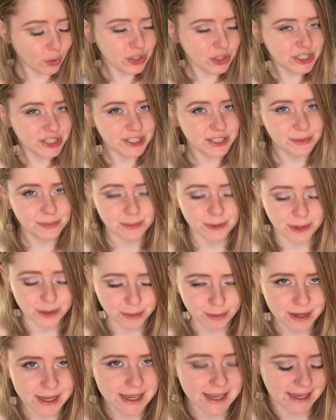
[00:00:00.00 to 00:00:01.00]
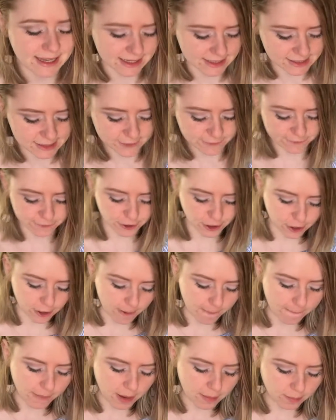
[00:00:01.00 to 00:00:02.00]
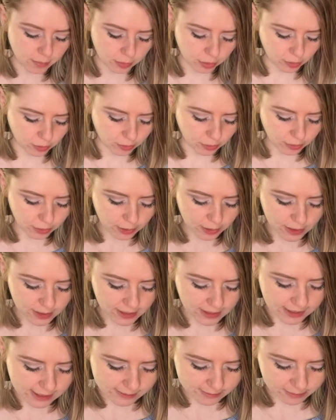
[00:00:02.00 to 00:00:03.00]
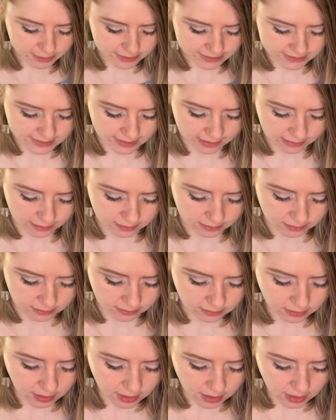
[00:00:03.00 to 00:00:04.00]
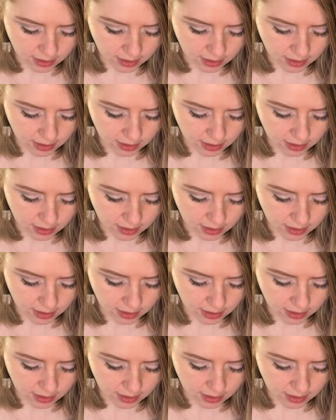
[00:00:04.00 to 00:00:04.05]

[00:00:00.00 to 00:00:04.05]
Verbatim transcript: Question number 3 is from Blor Himelsangel.